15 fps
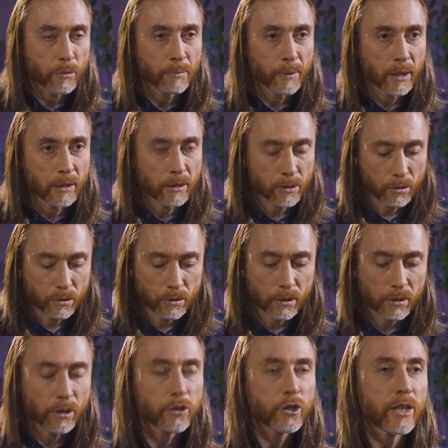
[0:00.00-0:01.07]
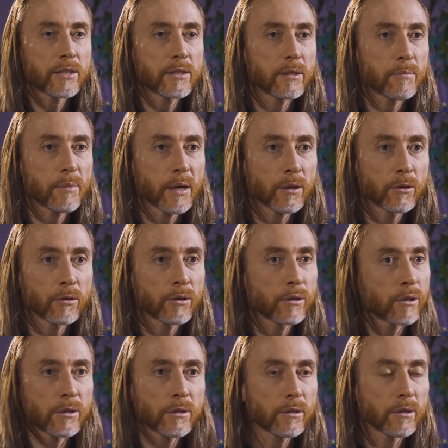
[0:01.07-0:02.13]
Because this is your finger, it's a part
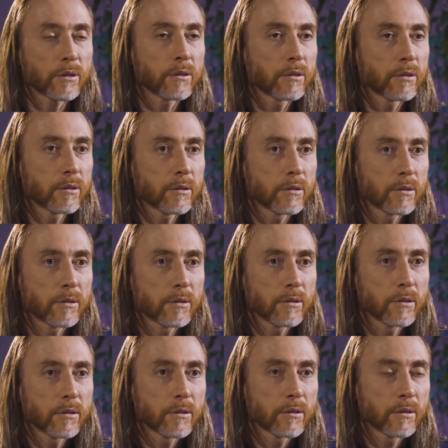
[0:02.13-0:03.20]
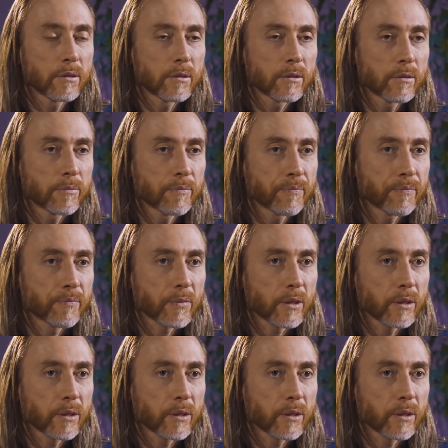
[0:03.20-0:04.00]
of you, but it's not you.